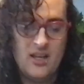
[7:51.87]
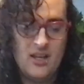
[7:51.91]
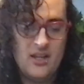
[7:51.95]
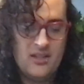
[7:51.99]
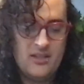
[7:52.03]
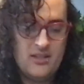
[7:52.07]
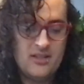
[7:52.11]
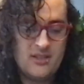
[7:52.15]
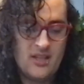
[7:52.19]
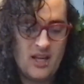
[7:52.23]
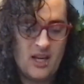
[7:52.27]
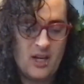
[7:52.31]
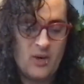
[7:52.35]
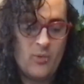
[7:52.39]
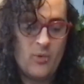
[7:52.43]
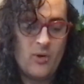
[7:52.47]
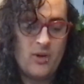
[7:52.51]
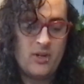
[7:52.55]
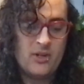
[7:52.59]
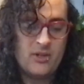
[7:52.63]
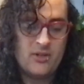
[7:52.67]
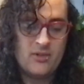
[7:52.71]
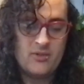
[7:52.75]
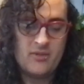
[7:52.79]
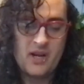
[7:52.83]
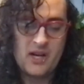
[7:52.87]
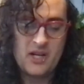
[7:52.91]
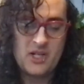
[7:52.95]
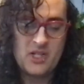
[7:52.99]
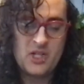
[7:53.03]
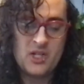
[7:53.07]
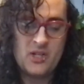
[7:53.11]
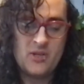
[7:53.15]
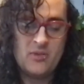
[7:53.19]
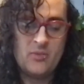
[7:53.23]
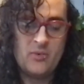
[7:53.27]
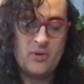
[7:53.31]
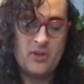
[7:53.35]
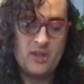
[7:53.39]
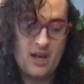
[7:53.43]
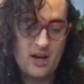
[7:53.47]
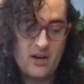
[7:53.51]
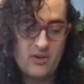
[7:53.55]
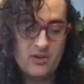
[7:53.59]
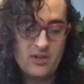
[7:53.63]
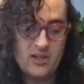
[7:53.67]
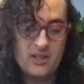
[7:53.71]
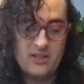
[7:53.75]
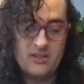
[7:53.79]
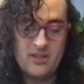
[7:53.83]
to take one direction without
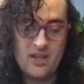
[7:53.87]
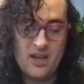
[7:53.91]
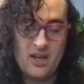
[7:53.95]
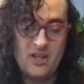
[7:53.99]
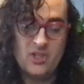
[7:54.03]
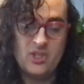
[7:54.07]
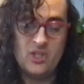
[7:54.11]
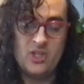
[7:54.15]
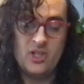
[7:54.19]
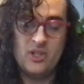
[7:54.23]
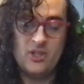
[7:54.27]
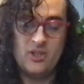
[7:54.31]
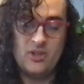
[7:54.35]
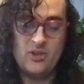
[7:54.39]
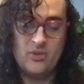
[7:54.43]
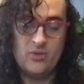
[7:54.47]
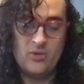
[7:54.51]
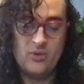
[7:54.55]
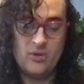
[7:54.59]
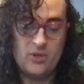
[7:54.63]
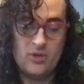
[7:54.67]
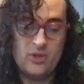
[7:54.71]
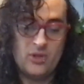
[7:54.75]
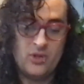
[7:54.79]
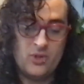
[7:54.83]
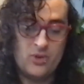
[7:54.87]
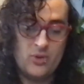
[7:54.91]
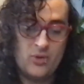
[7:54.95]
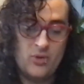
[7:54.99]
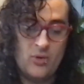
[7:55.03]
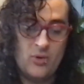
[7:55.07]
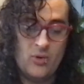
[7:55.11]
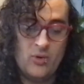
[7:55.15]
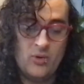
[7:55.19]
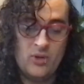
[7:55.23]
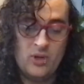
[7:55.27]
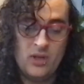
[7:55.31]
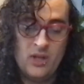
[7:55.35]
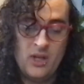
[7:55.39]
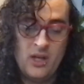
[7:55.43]
intention or control,